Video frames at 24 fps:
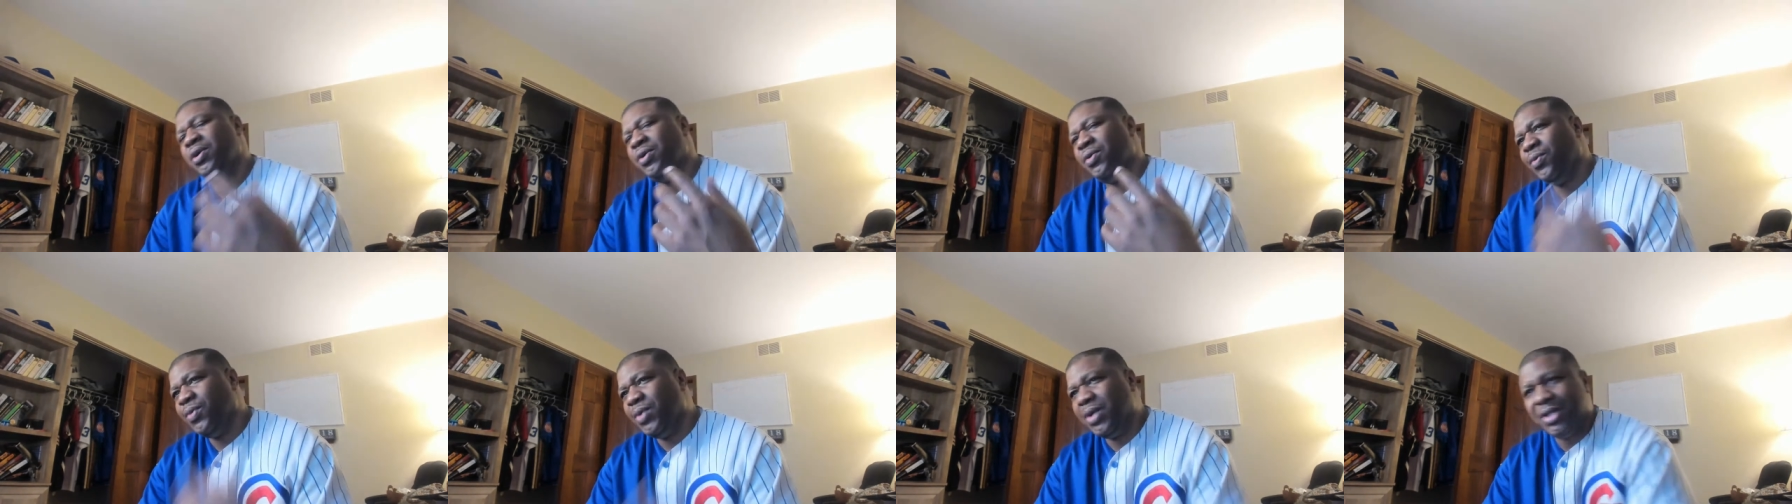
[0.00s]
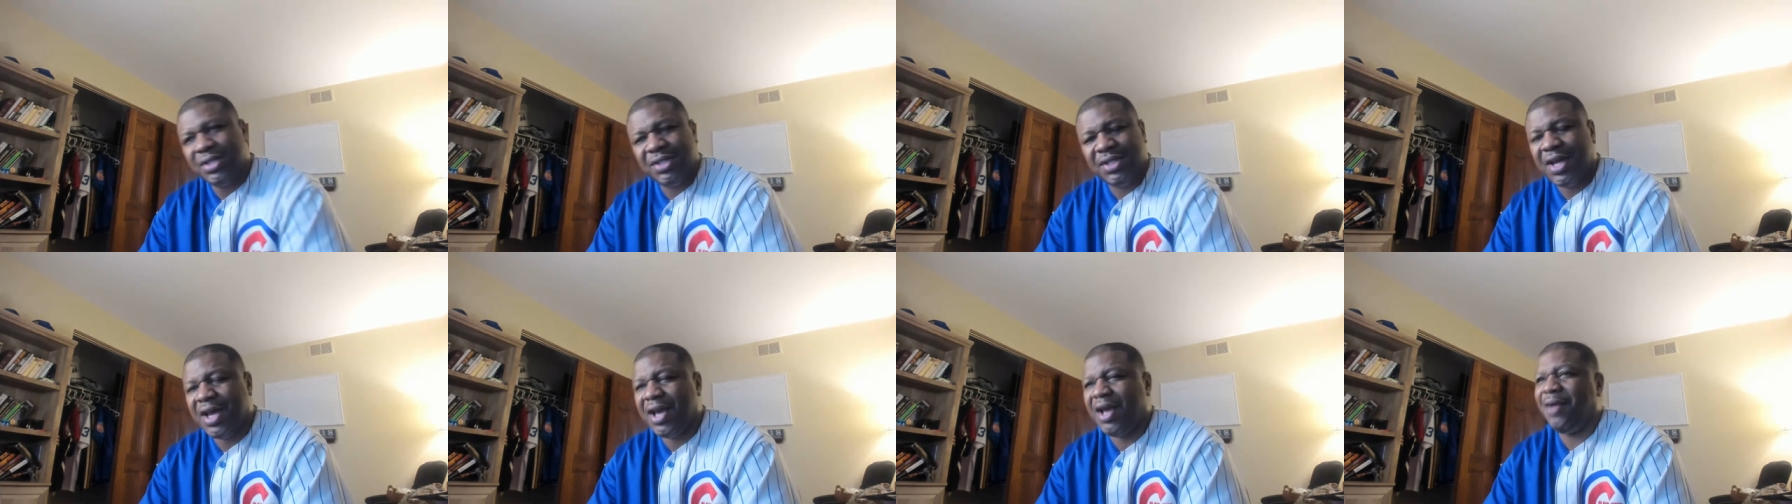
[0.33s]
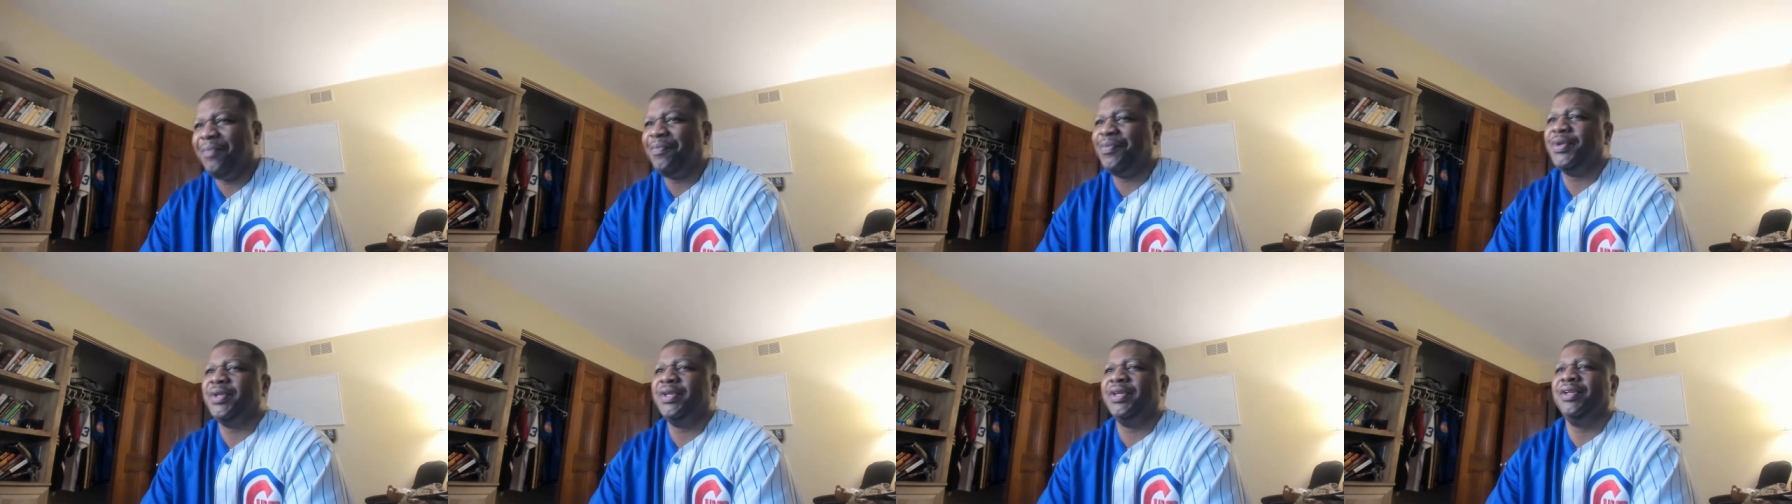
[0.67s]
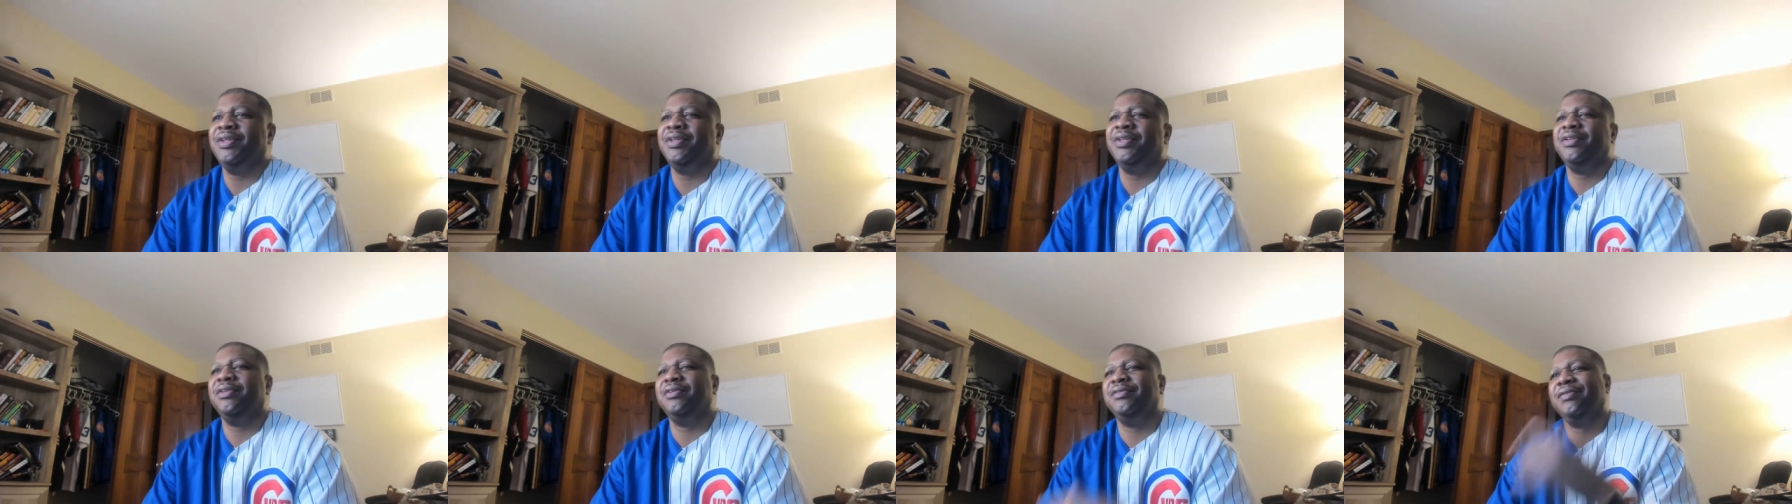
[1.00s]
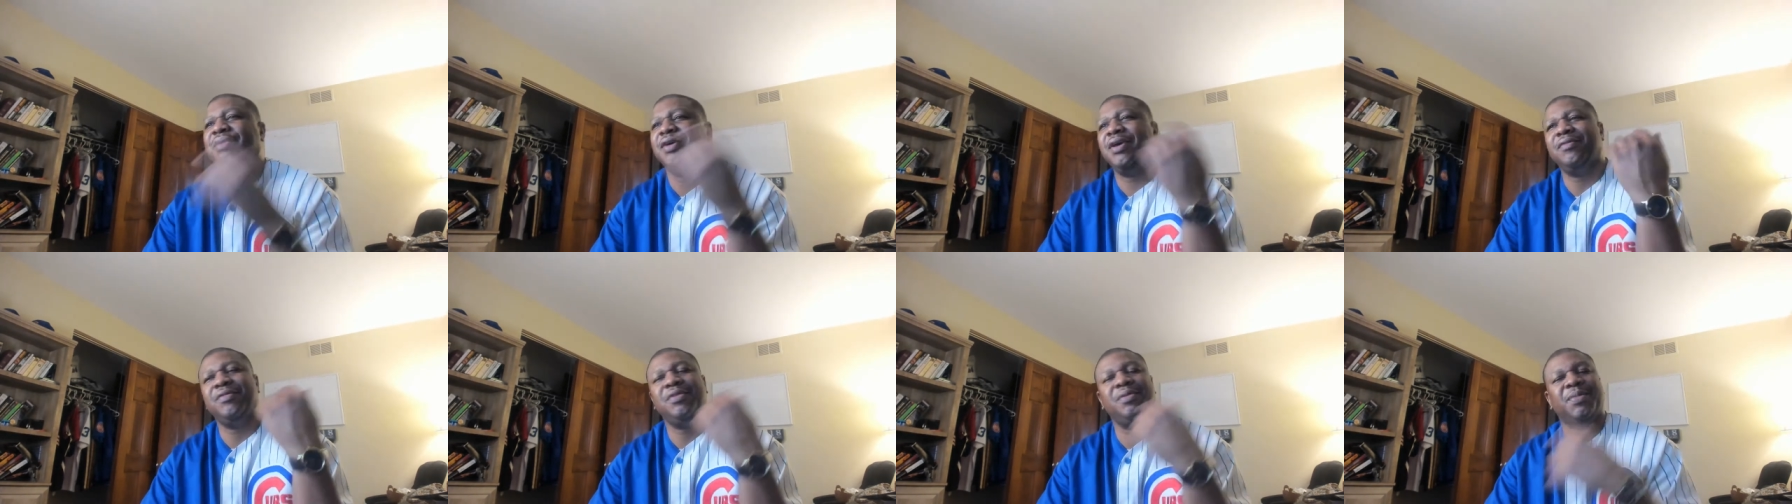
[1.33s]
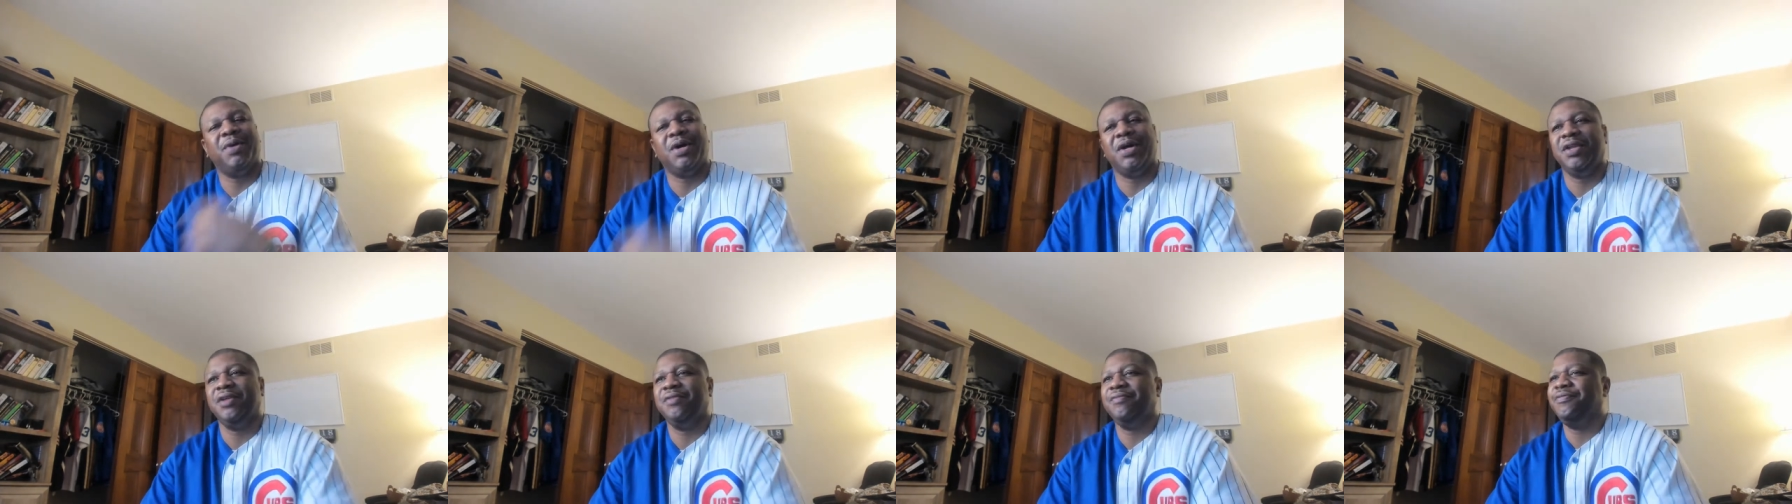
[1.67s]
What's happening?
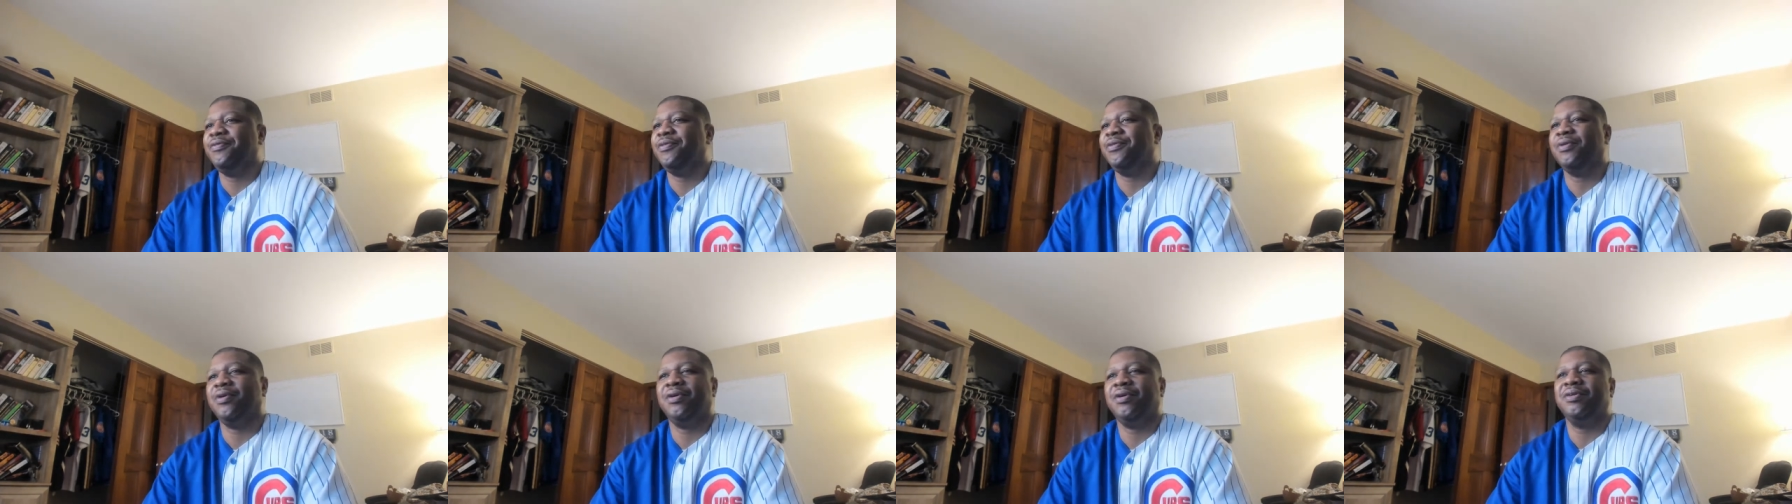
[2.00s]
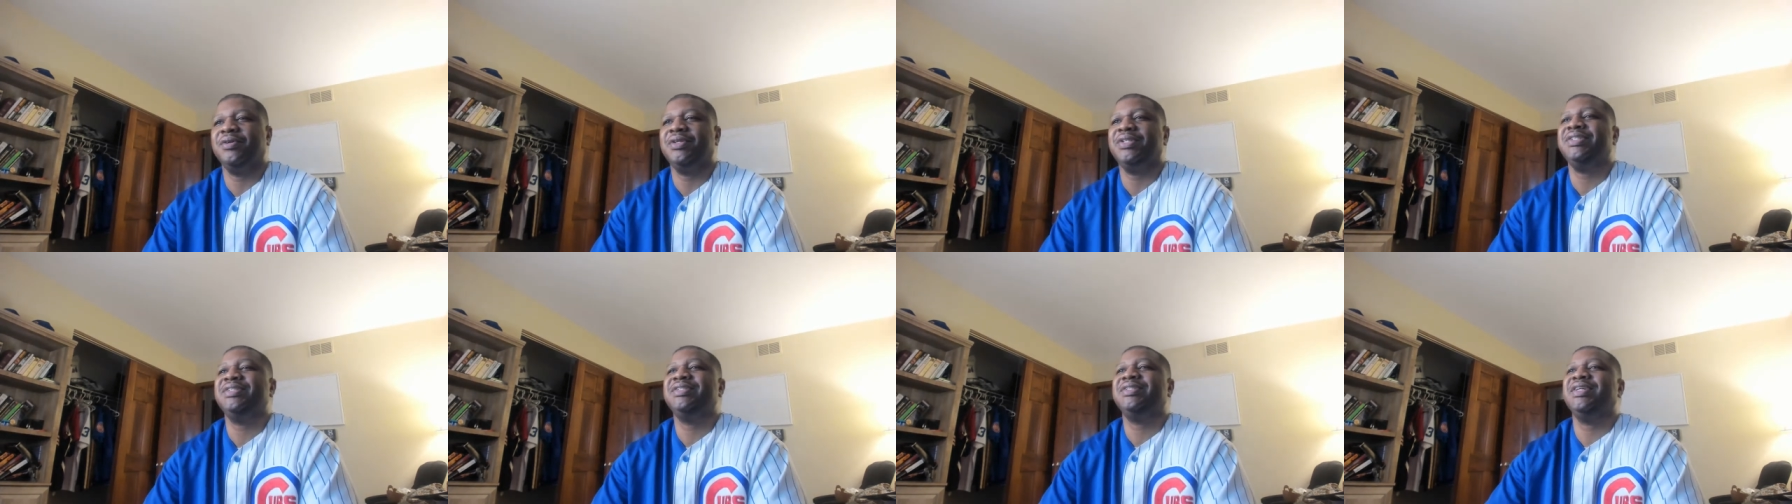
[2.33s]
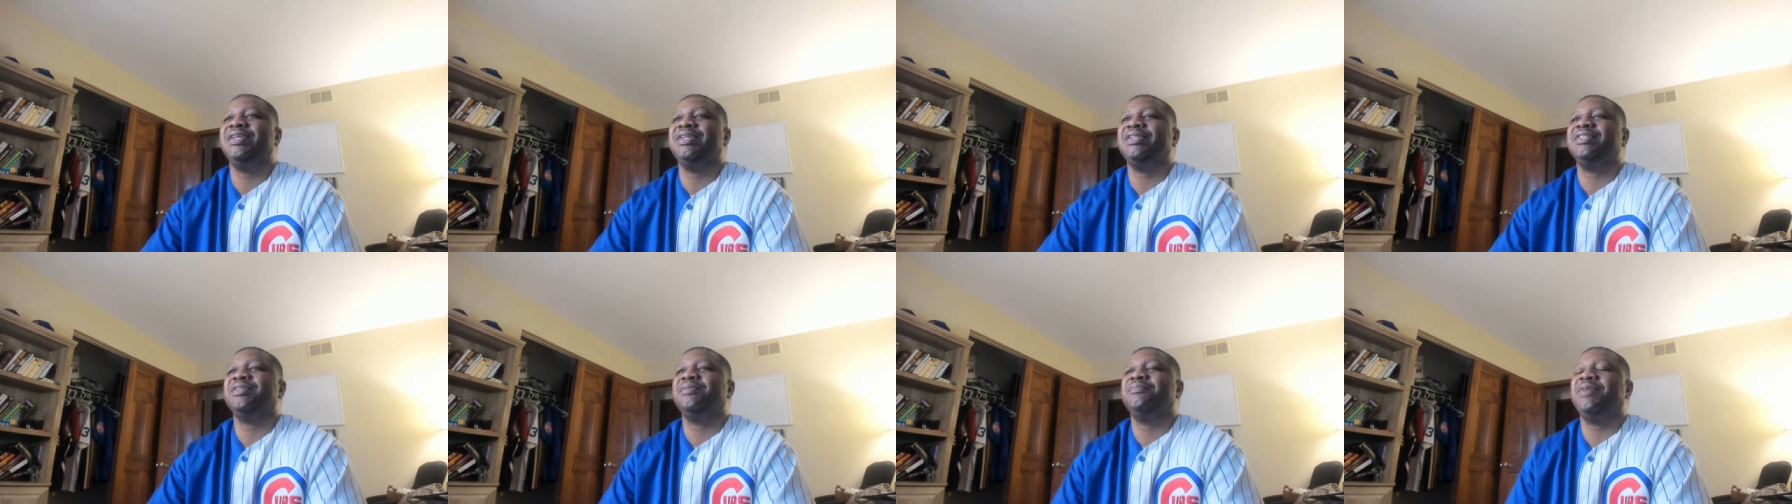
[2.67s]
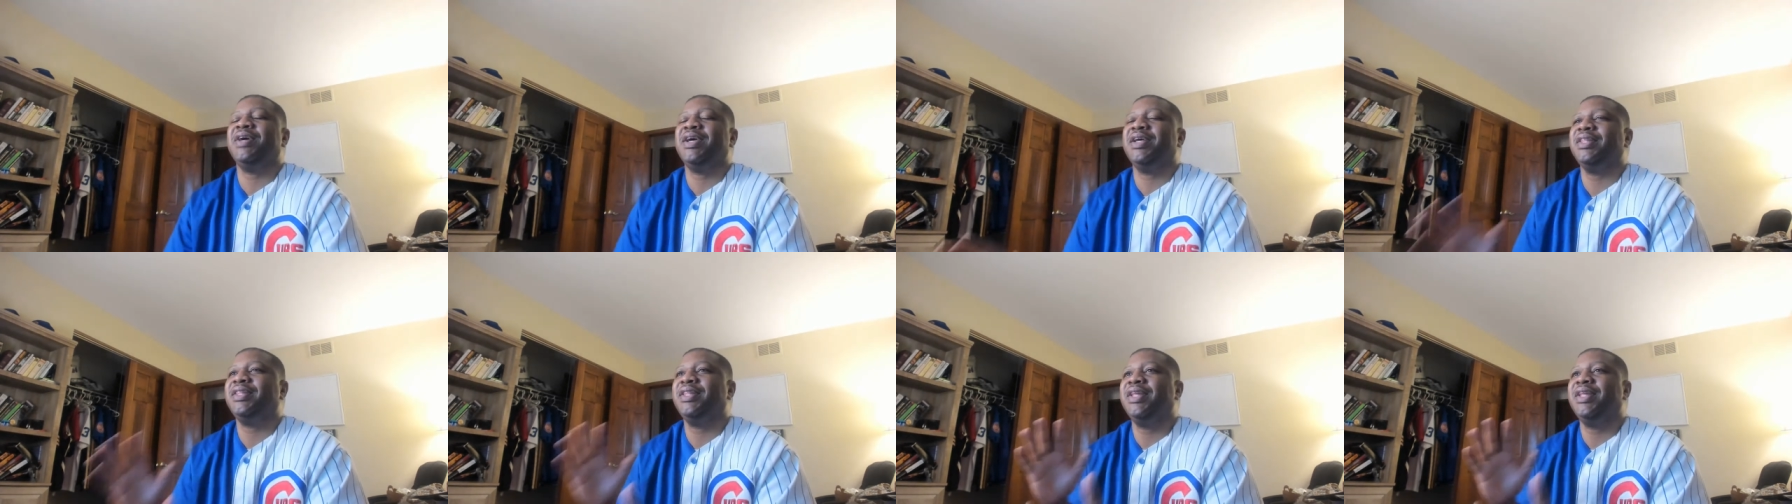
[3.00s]
Everybody, for all these days, I'm like,